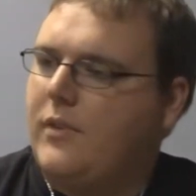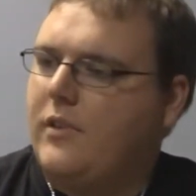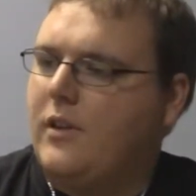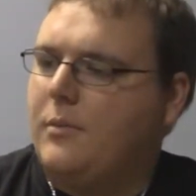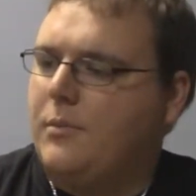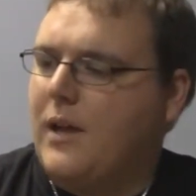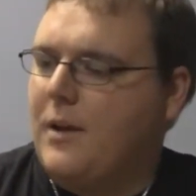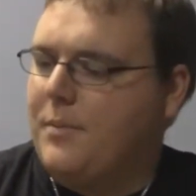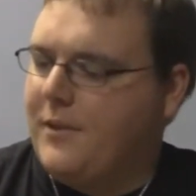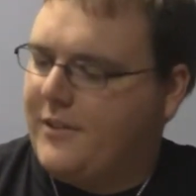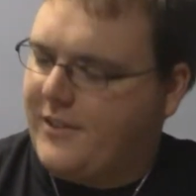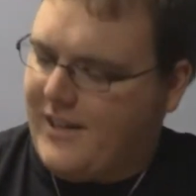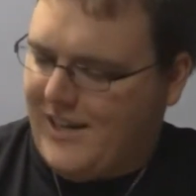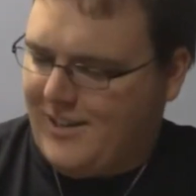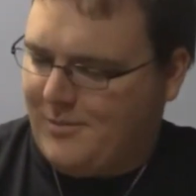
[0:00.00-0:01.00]
It's in a
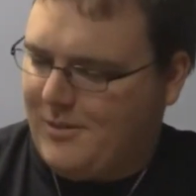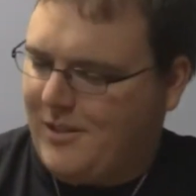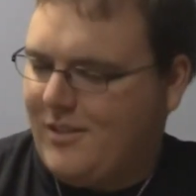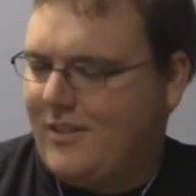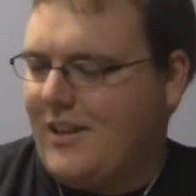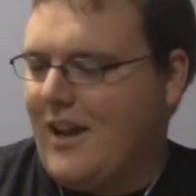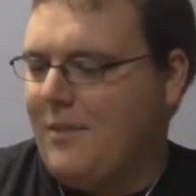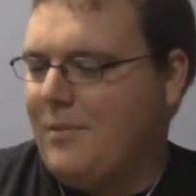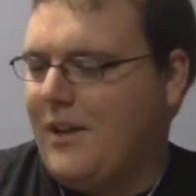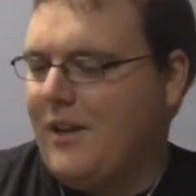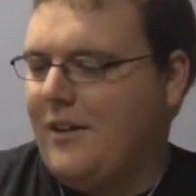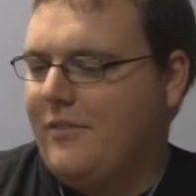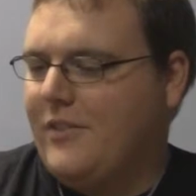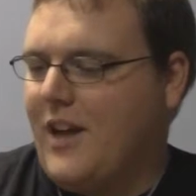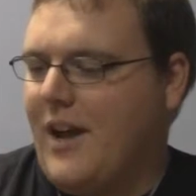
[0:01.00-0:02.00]
Blockbuster case, but this is a
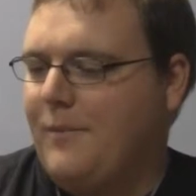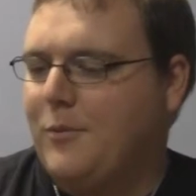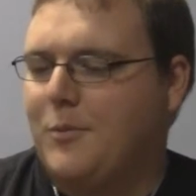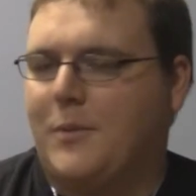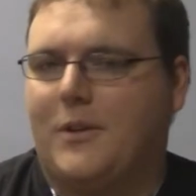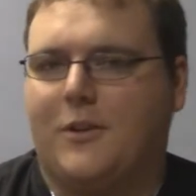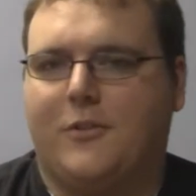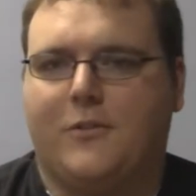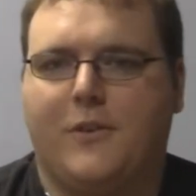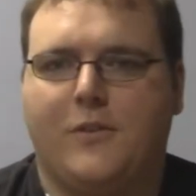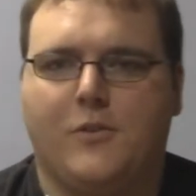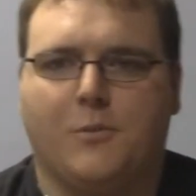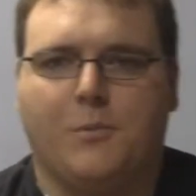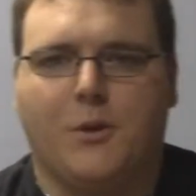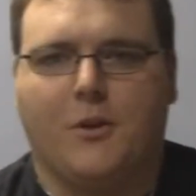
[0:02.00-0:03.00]
copy of Time Splitters
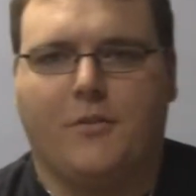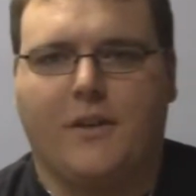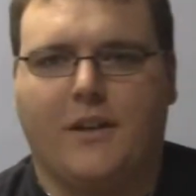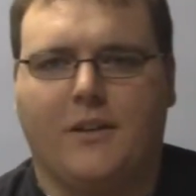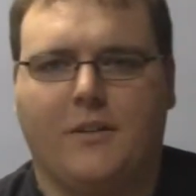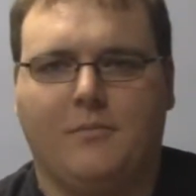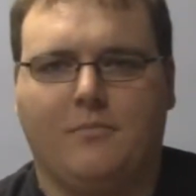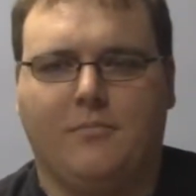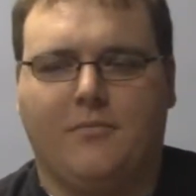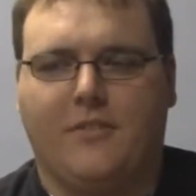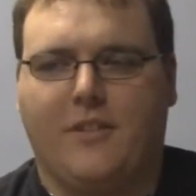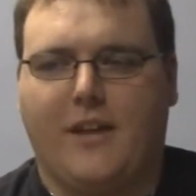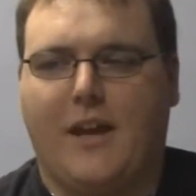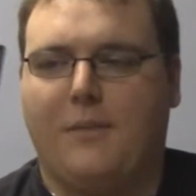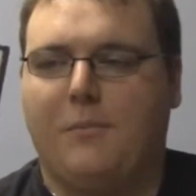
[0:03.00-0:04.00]
Future Perfect
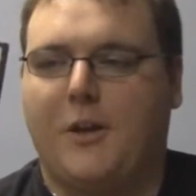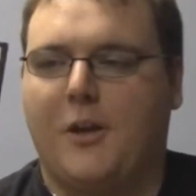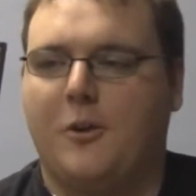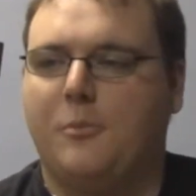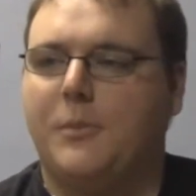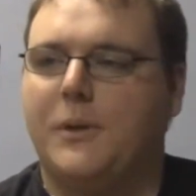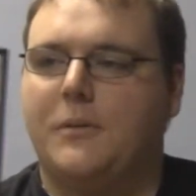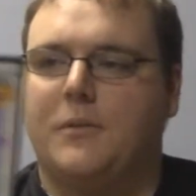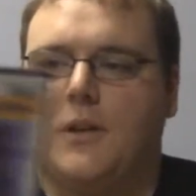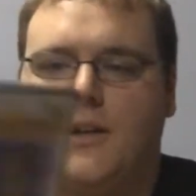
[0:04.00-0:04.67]
for the GameCube.